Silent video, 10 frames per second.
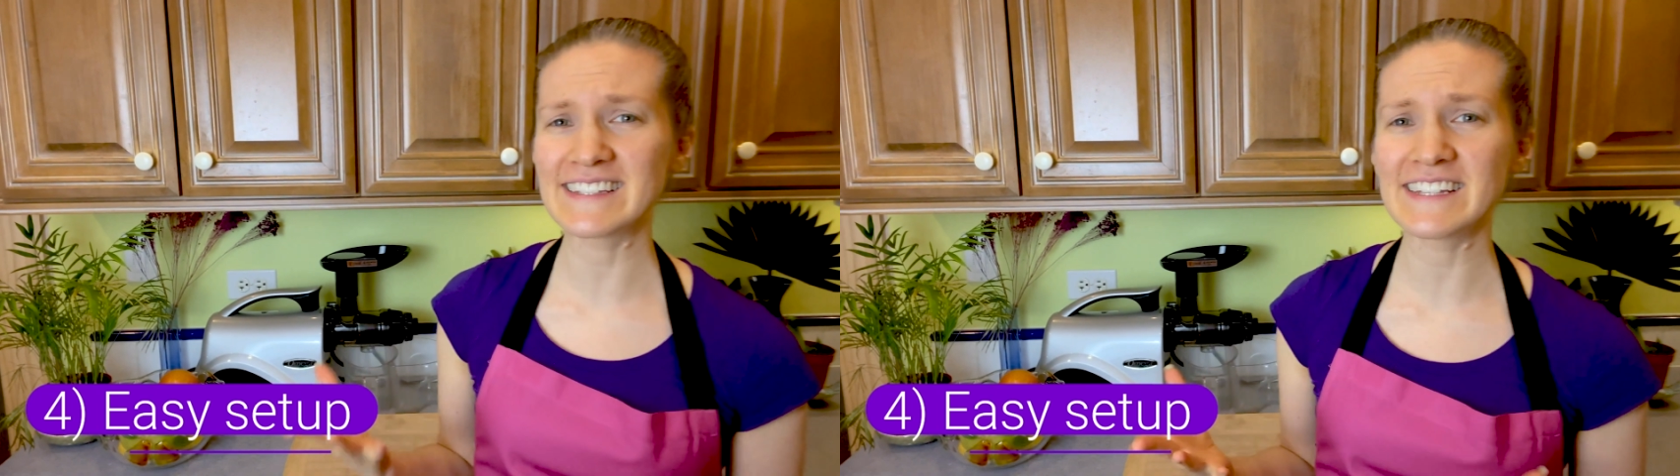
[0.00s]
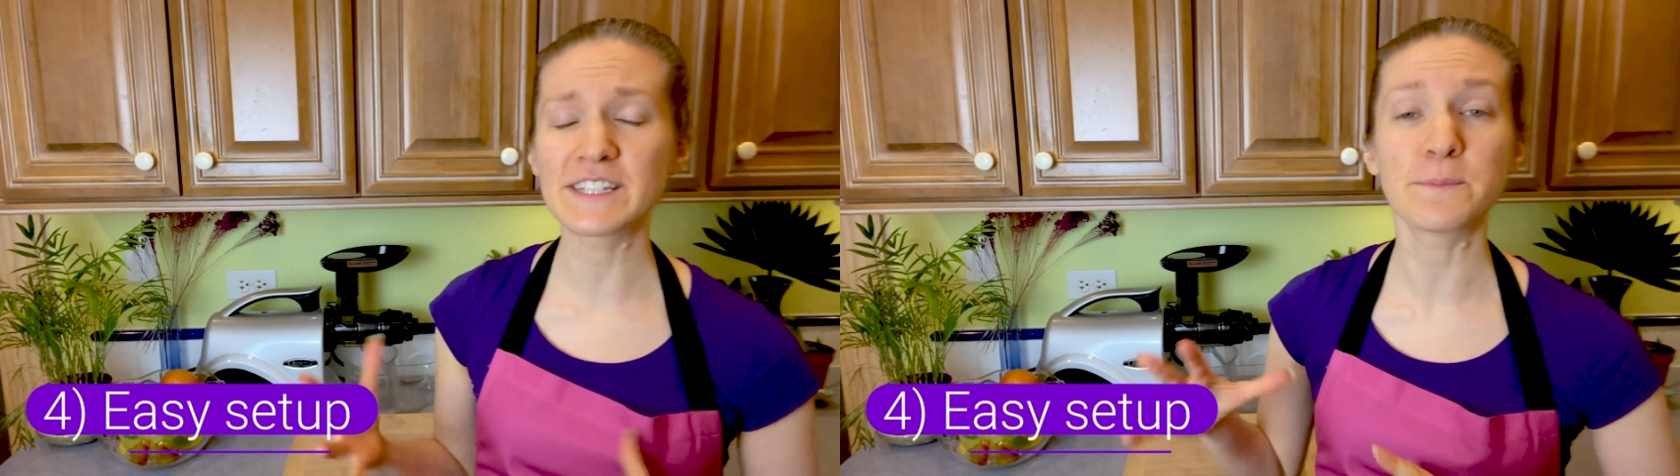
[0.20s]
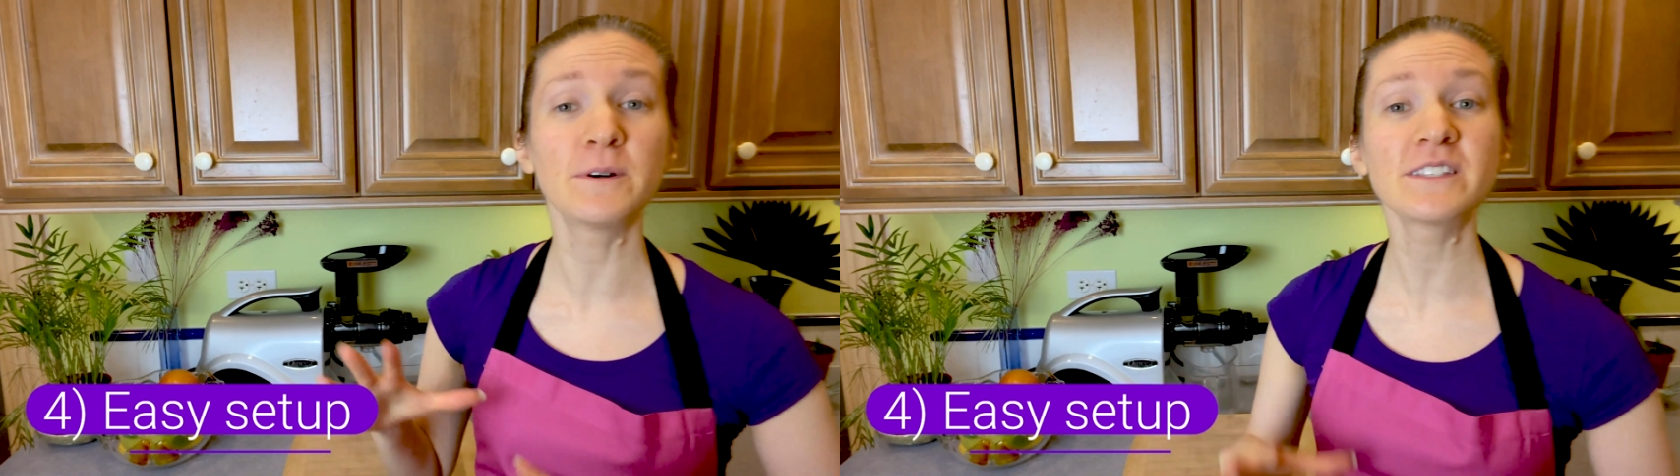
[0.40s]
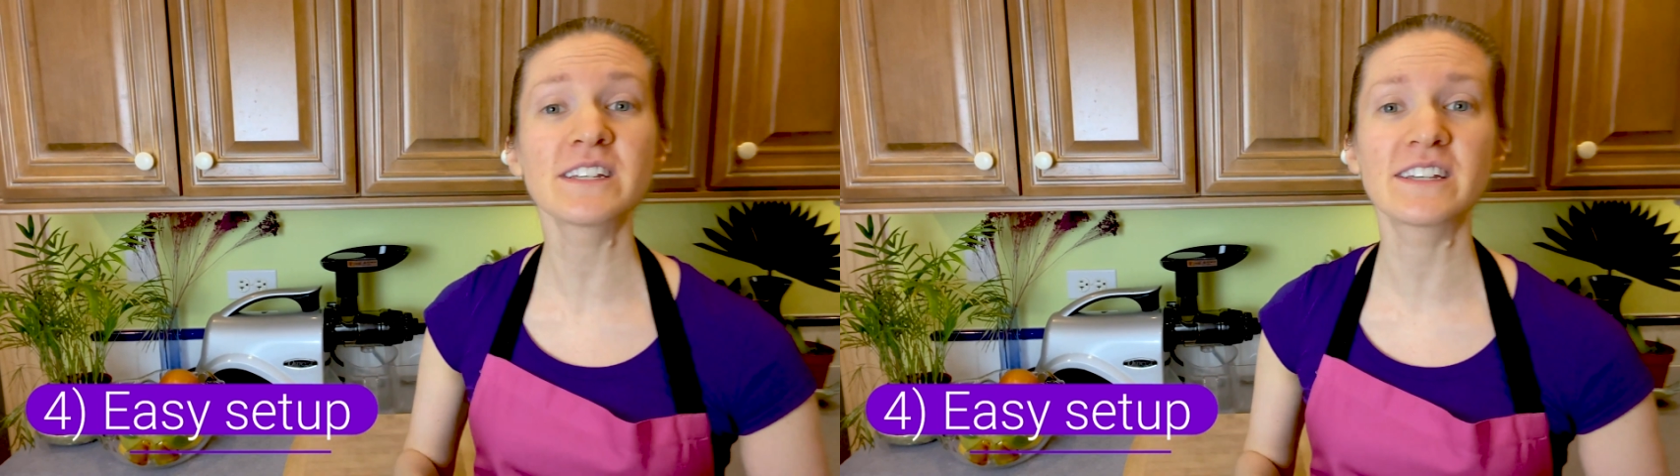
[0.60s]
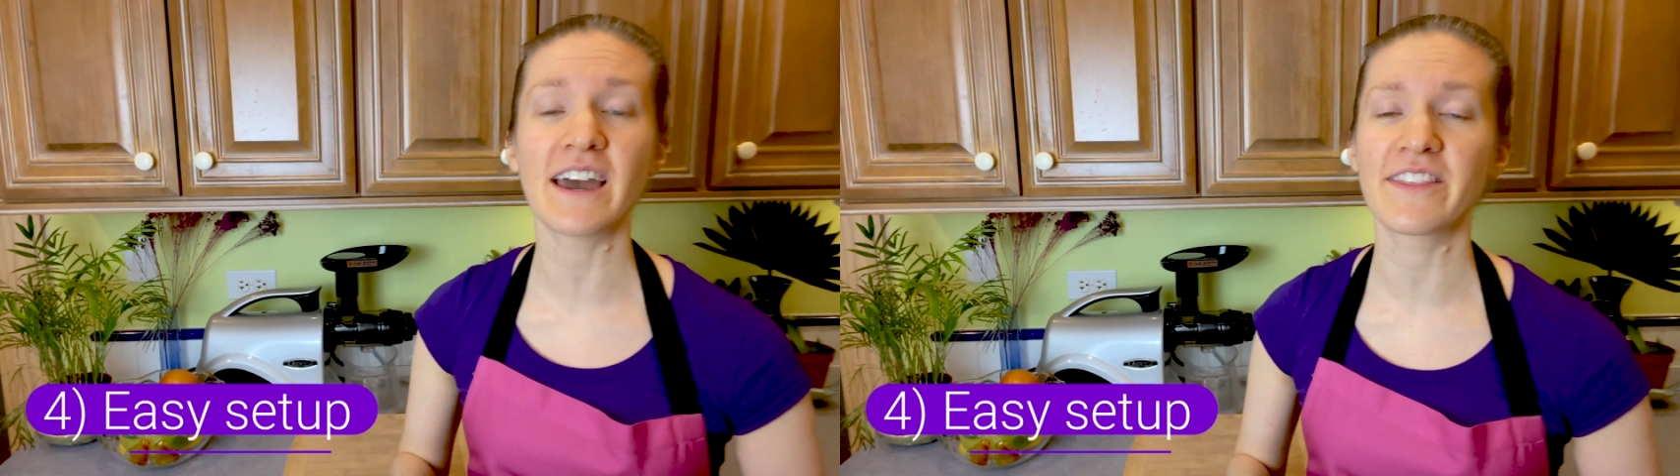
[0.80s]
to put
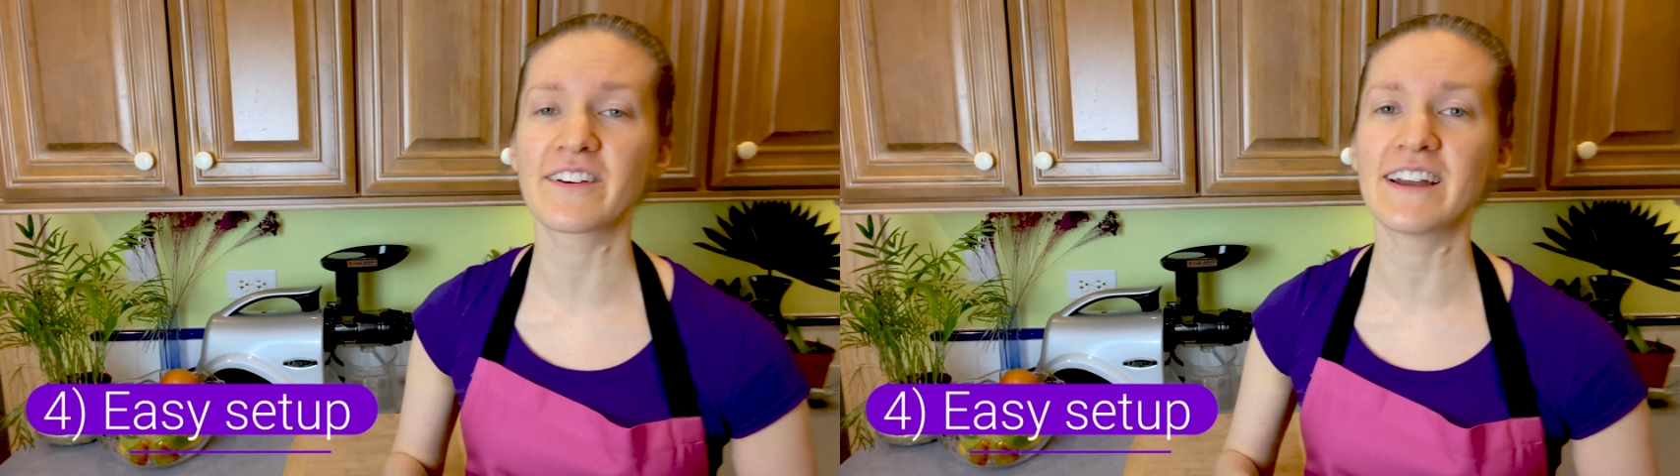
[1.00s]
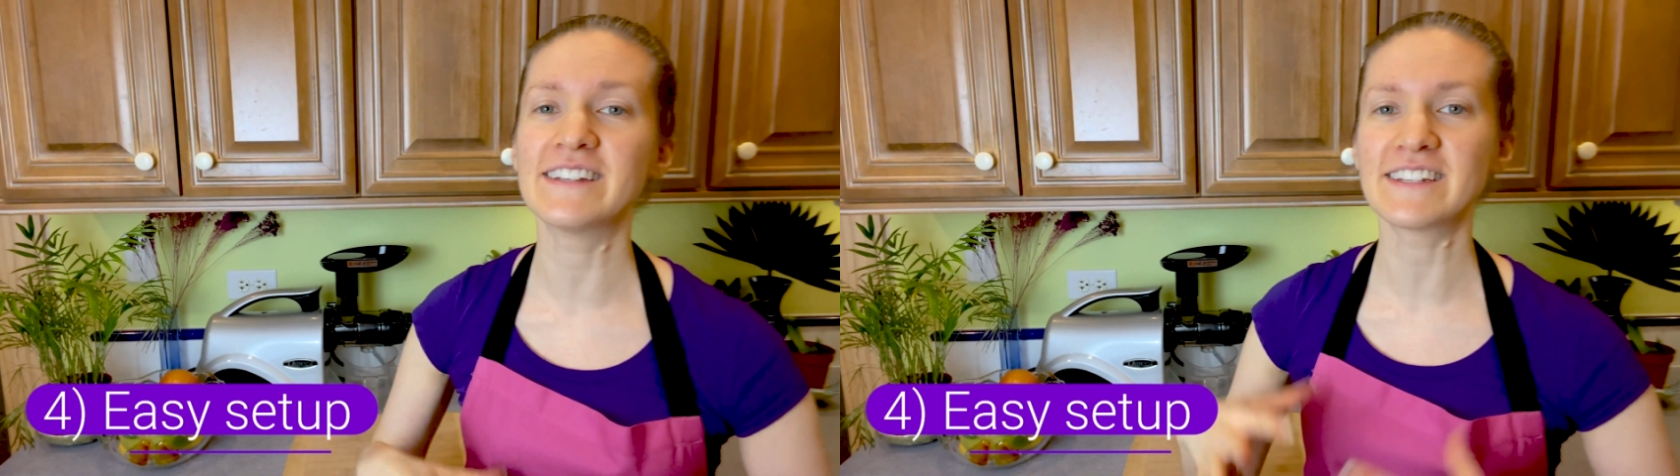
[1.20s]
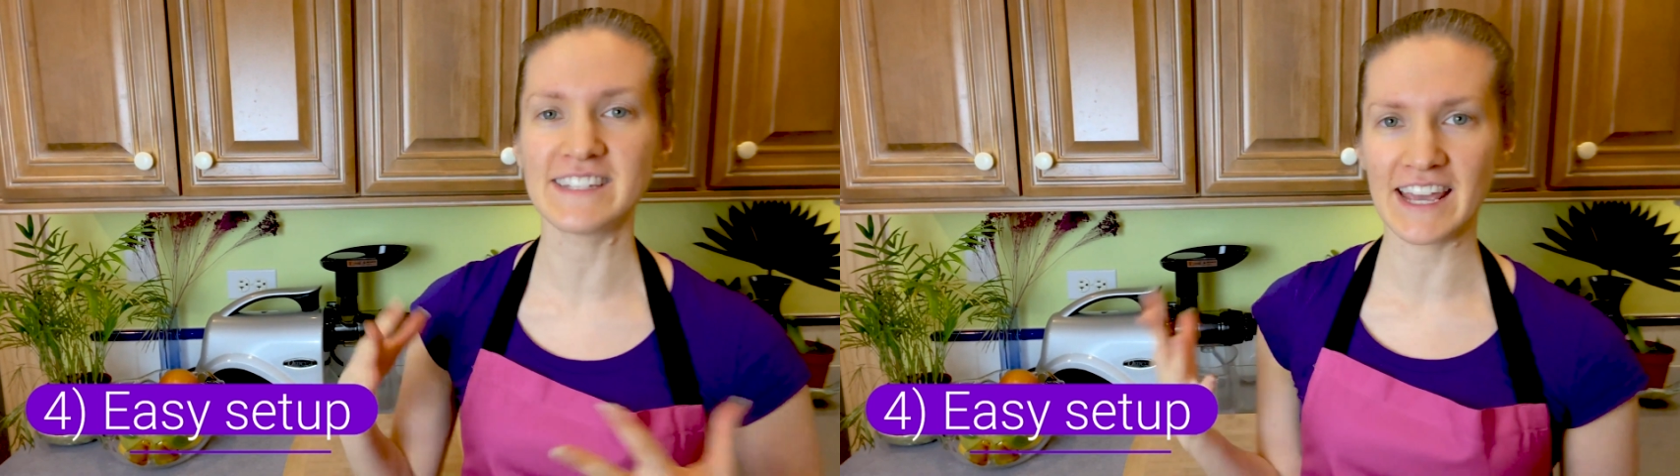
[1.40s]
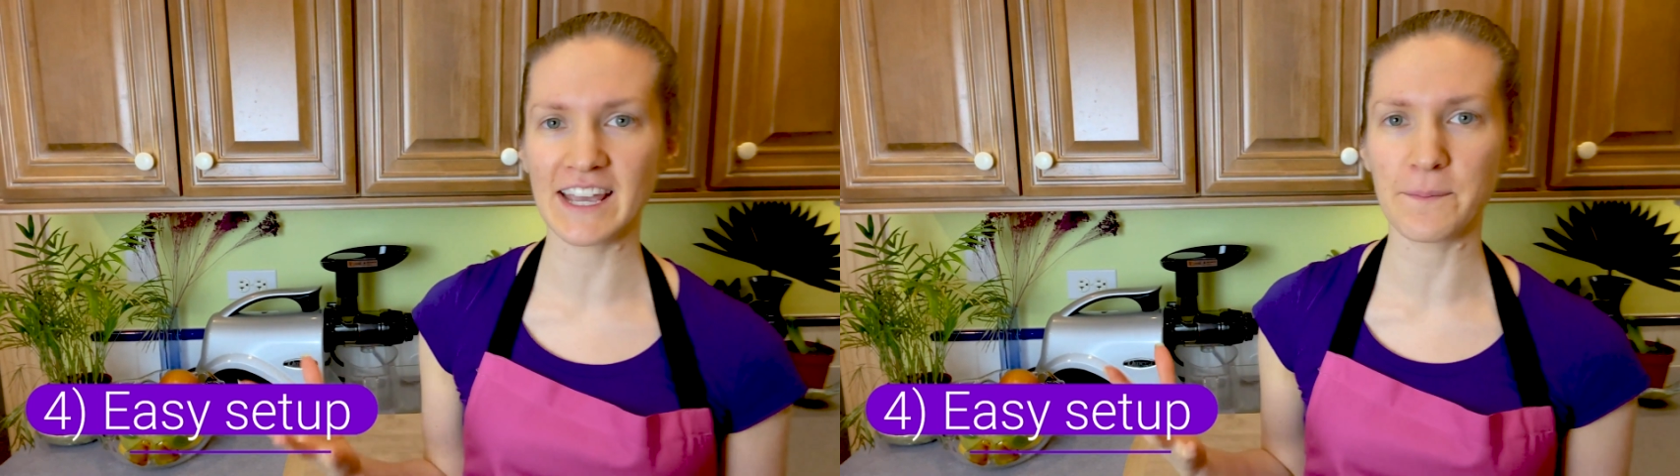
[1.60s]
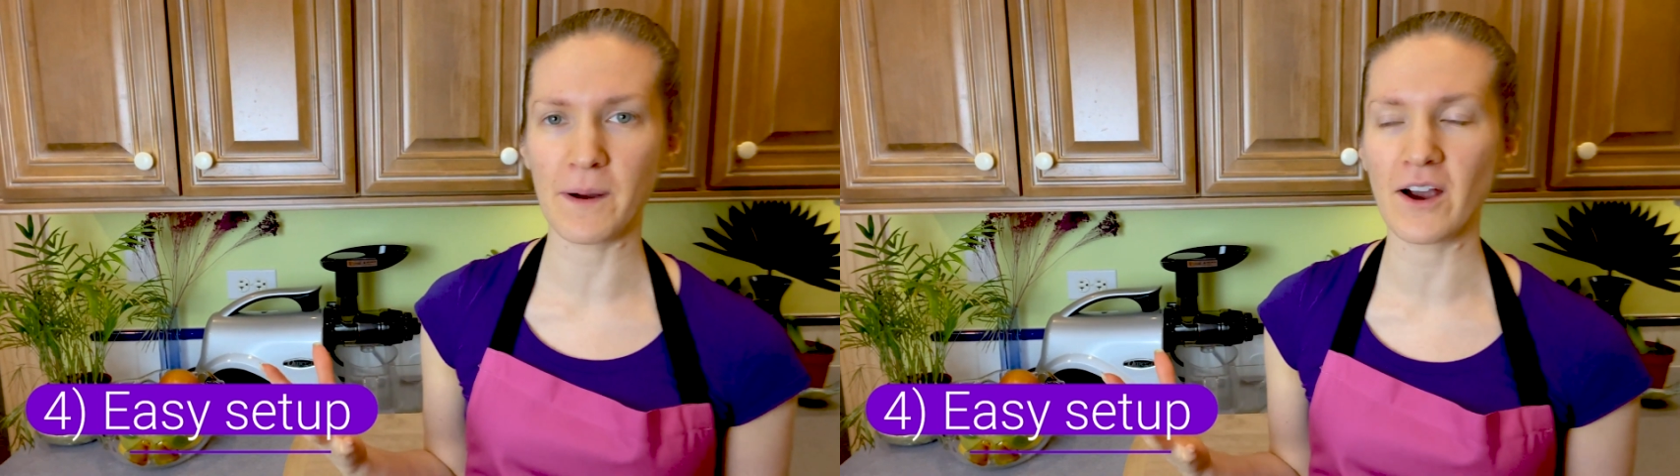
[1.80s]
together and to take
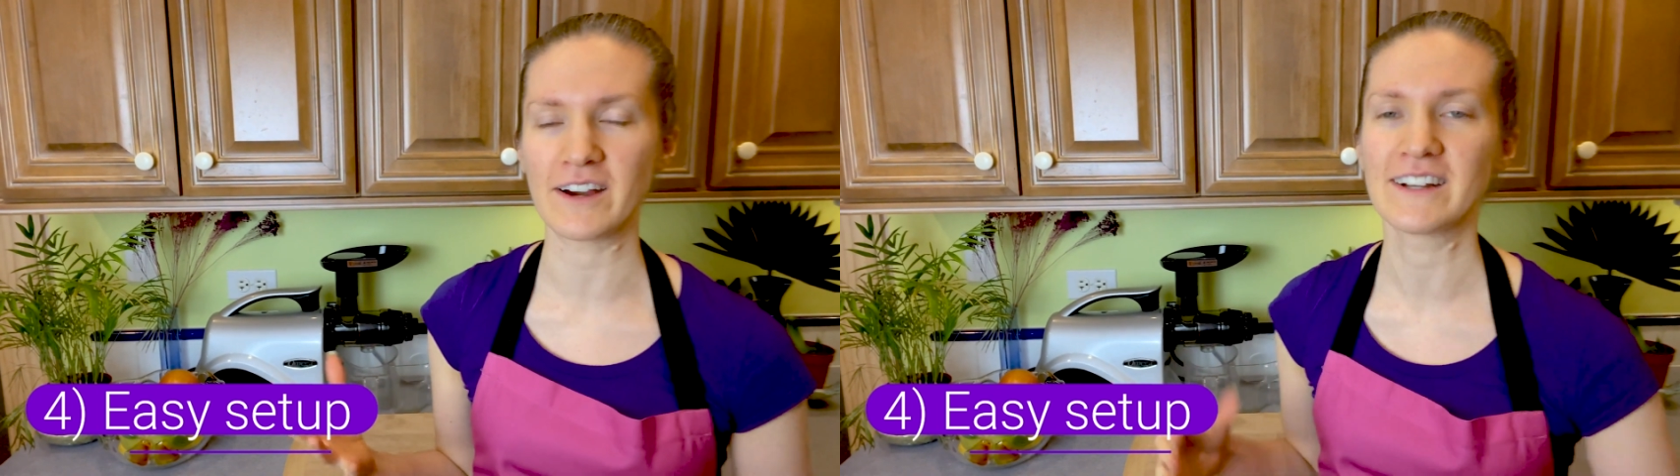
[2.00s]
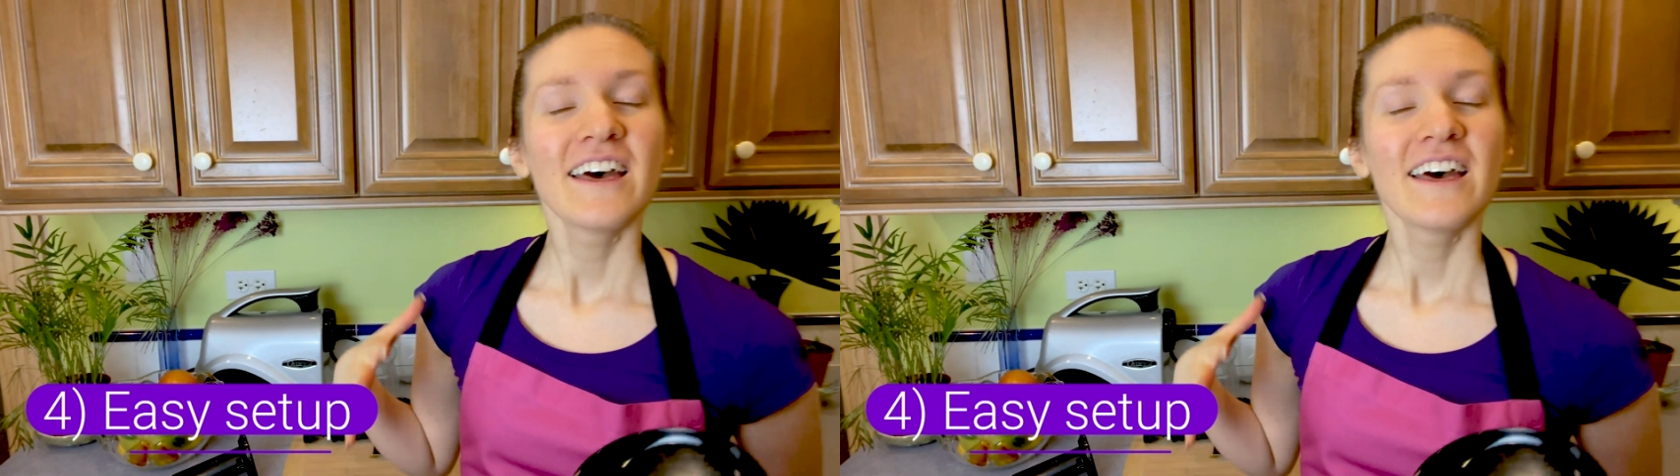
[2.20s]
apart.